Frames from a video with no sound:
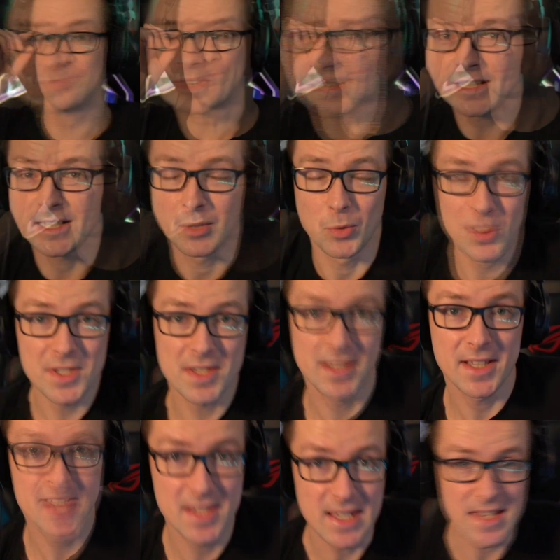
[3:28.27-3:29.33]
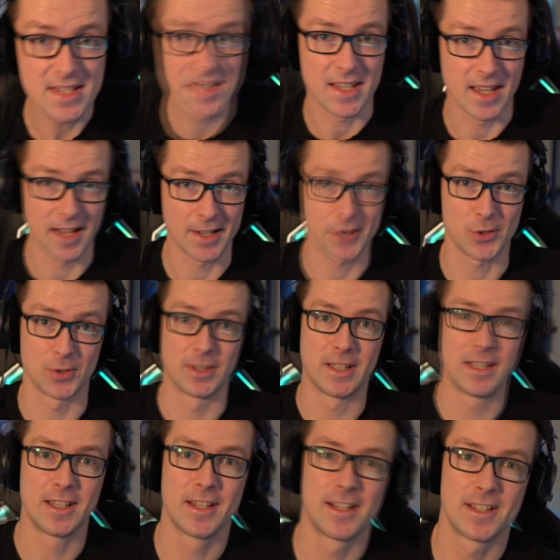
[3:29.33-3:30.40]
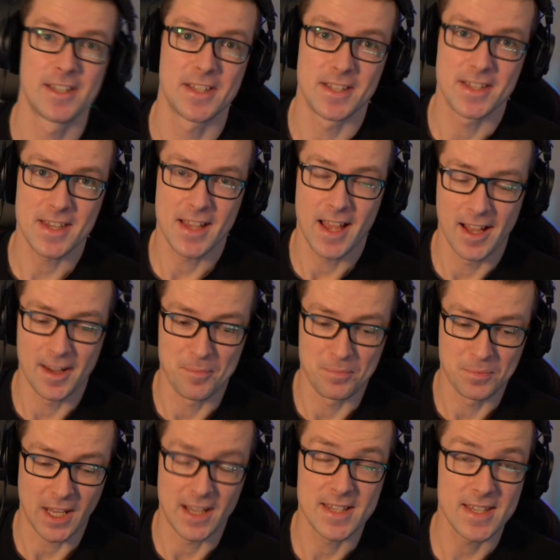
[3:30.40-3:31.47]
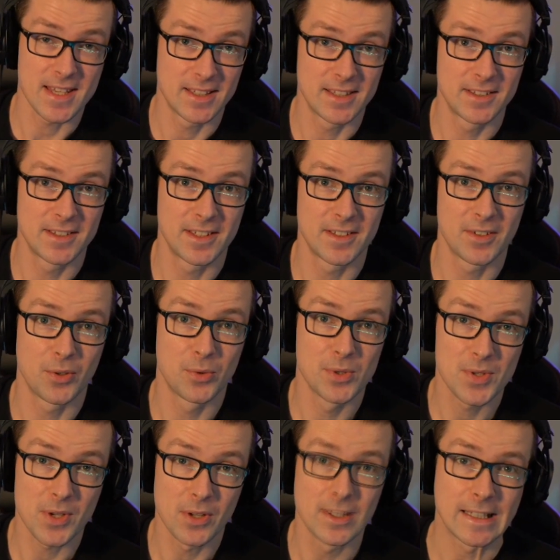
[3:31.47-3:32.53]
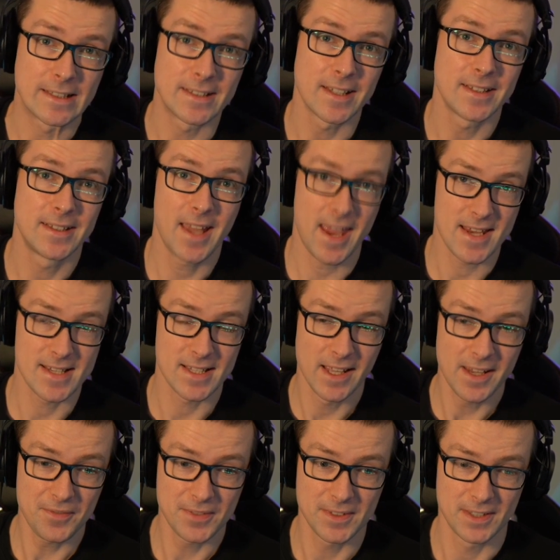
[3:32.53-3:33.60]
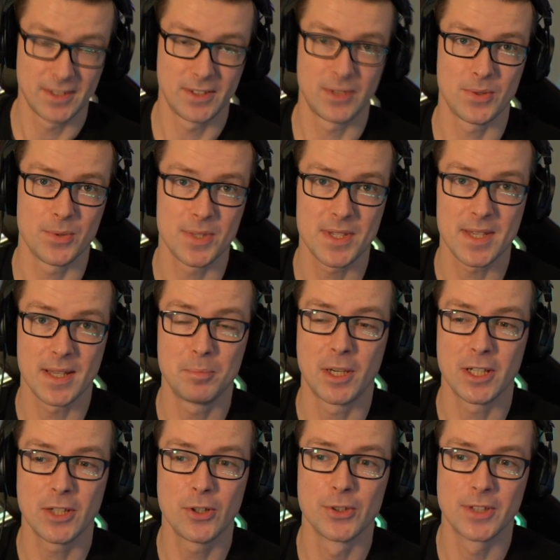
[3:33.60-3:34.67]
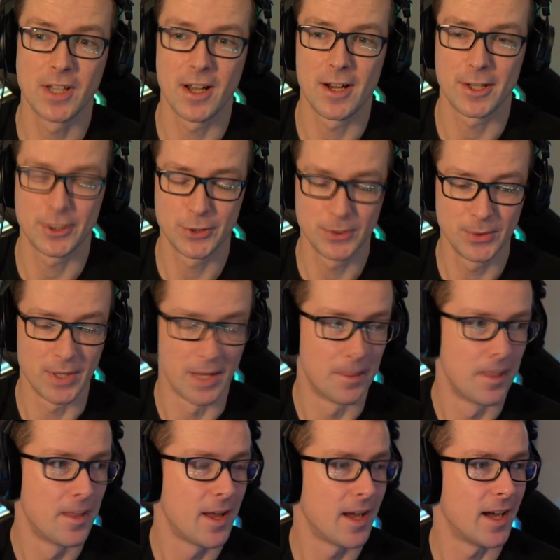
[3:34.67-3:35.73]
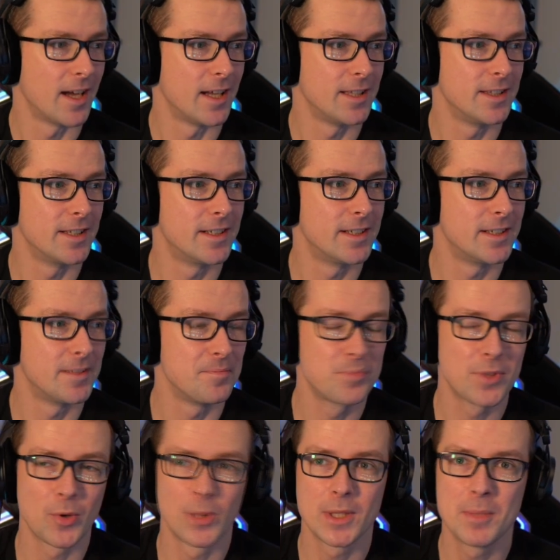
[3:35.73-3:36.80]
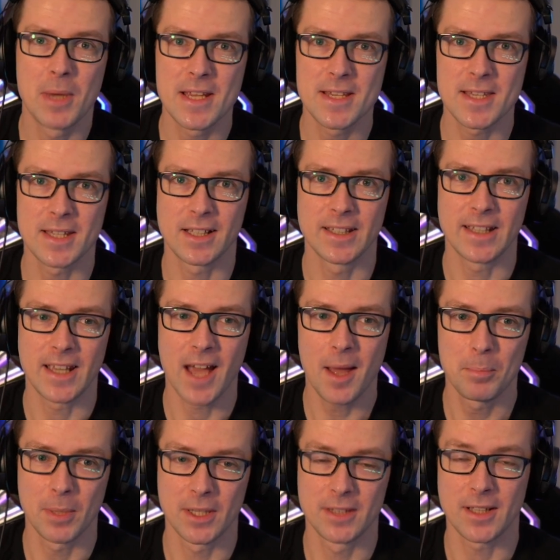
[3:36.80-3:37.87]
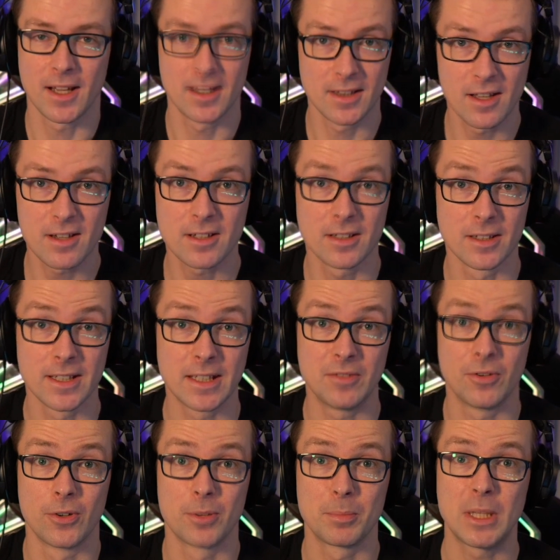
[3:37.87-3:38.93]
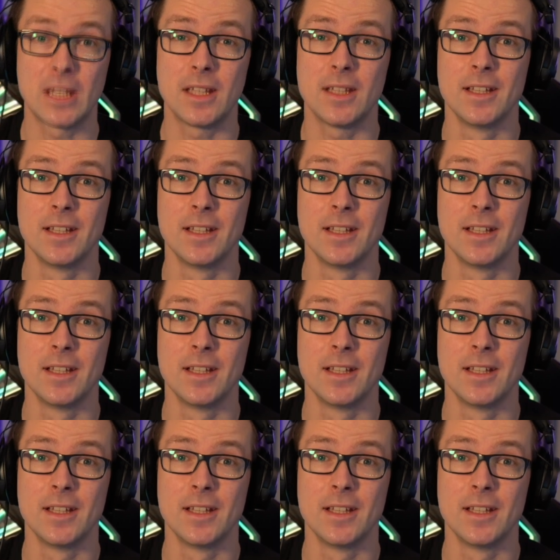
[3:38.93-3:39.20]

it wasn't as easy, actually, since I said there was only 10 days left to send my old card to them. And what basically happened, unluckily for me,